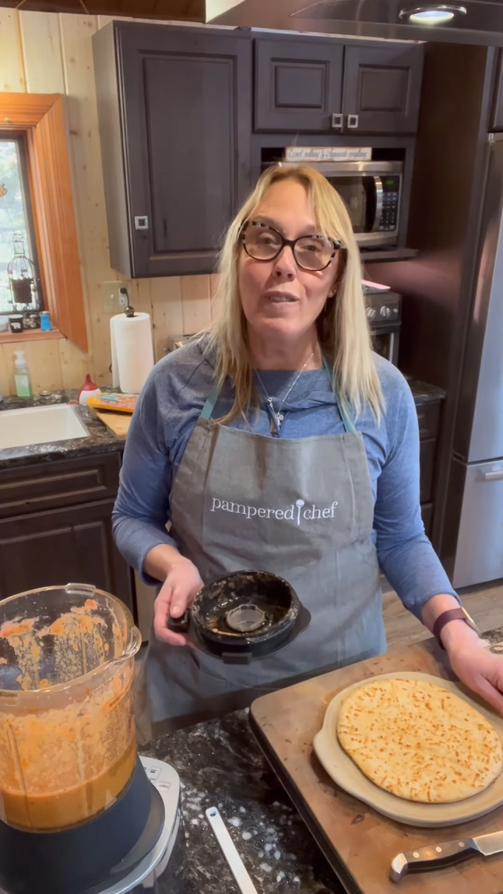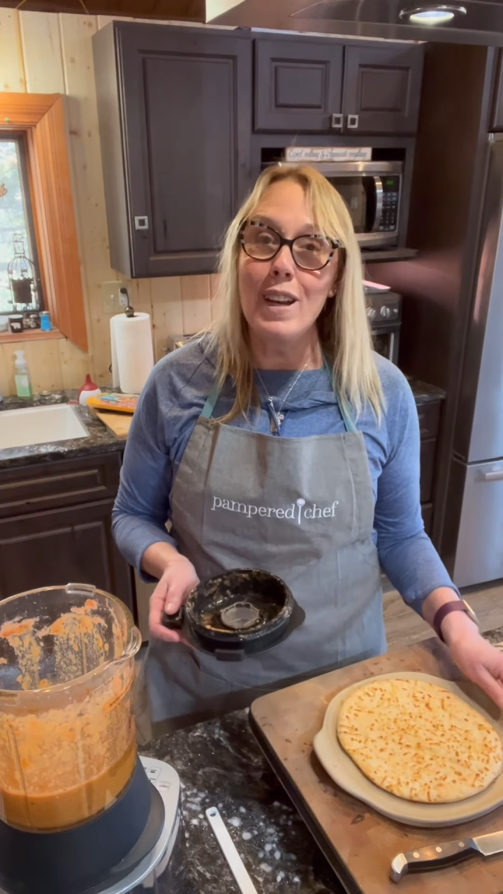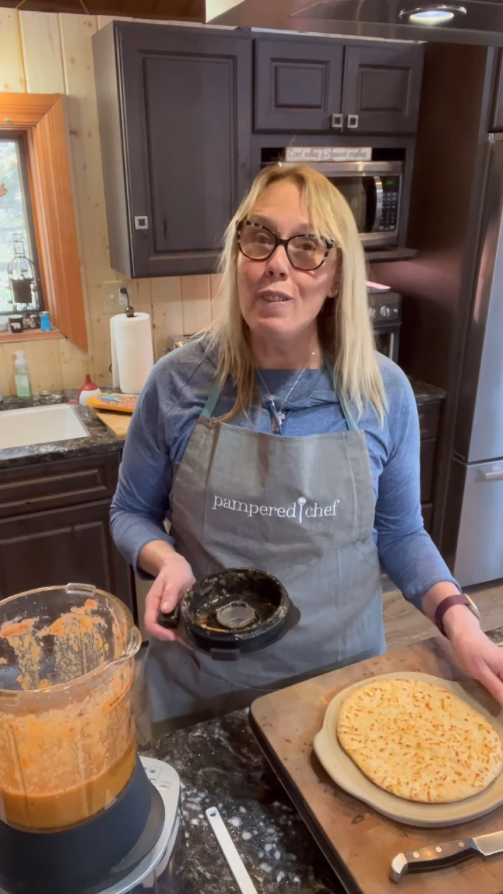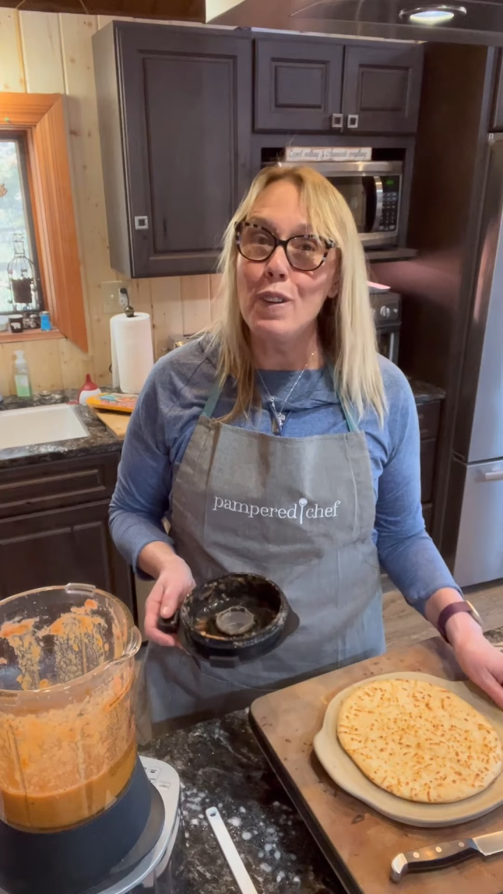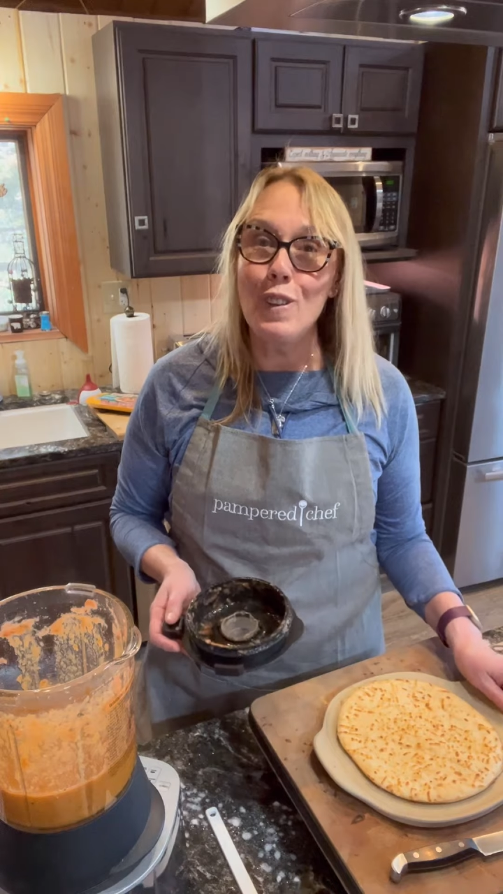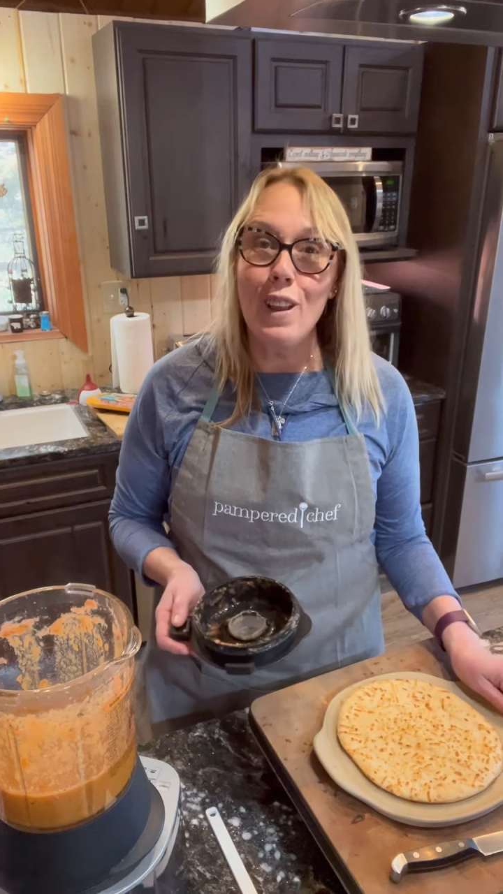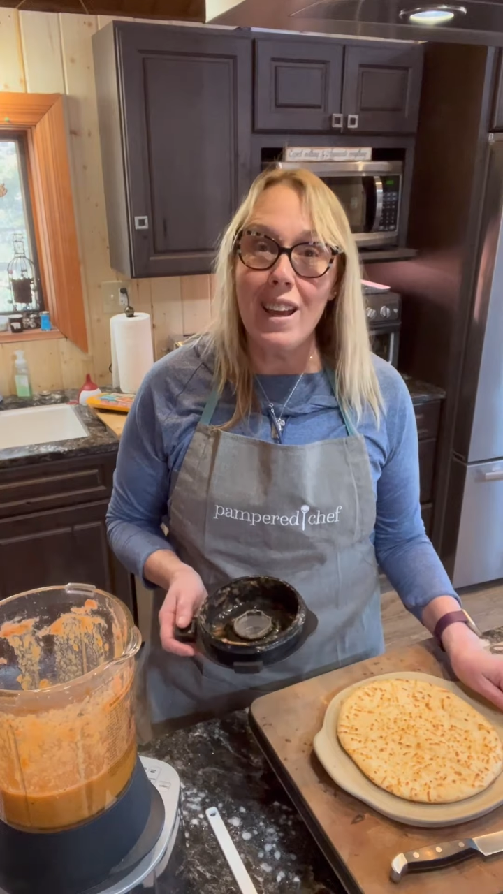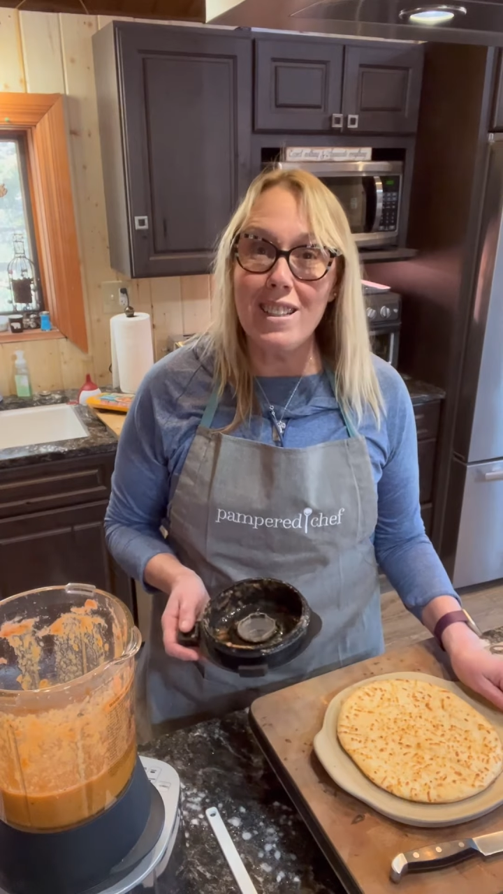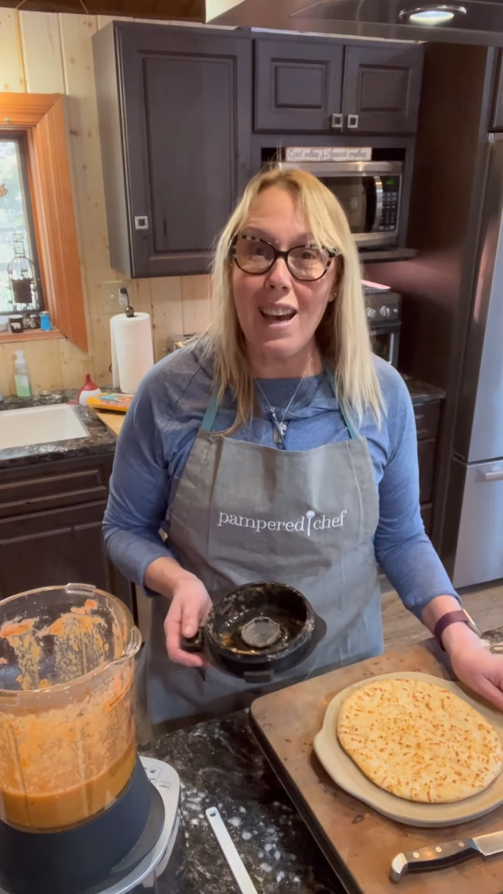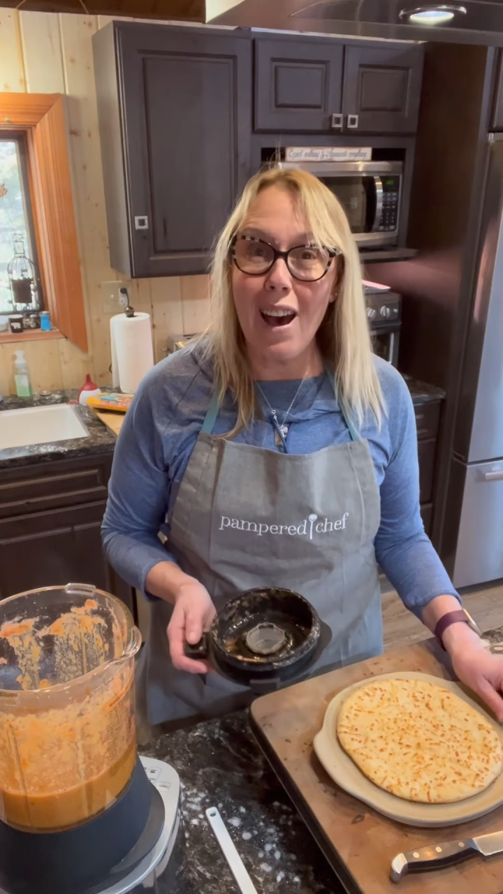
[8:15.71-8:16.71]
And if you'd
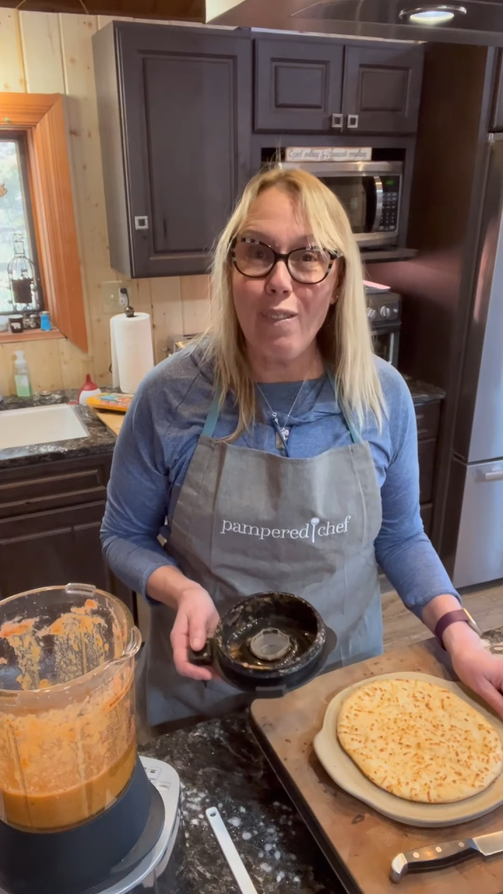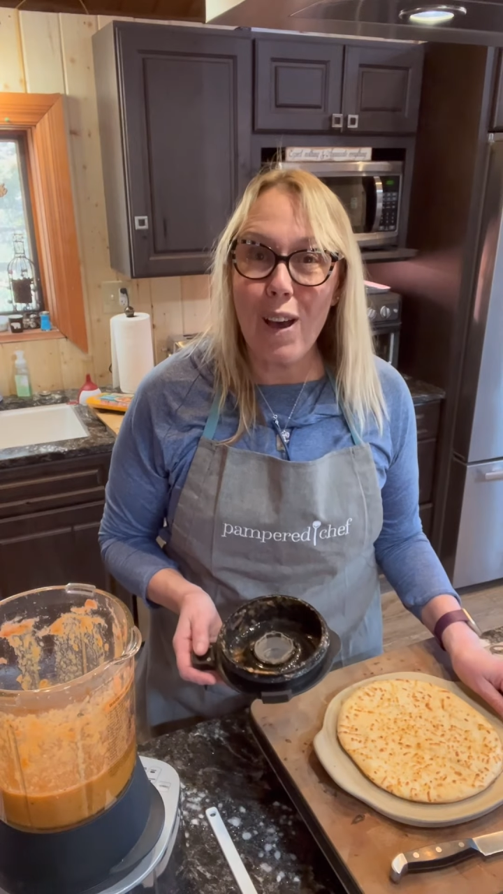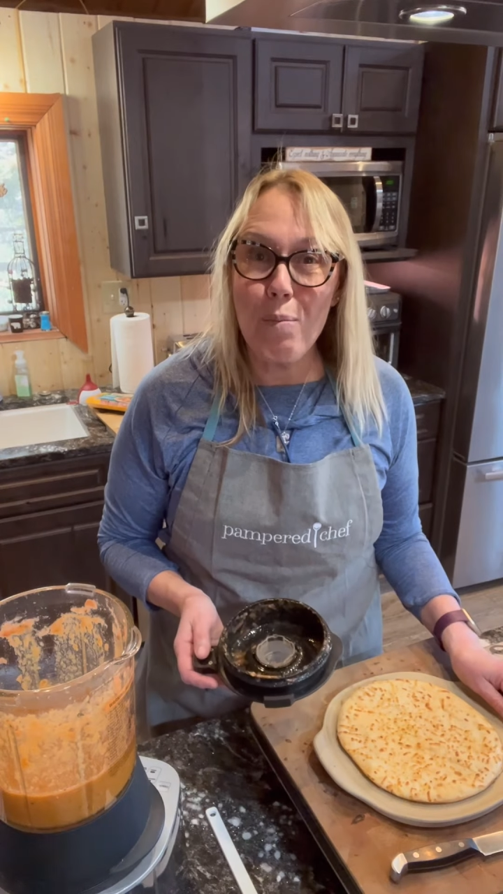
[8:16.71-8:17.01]
like to have a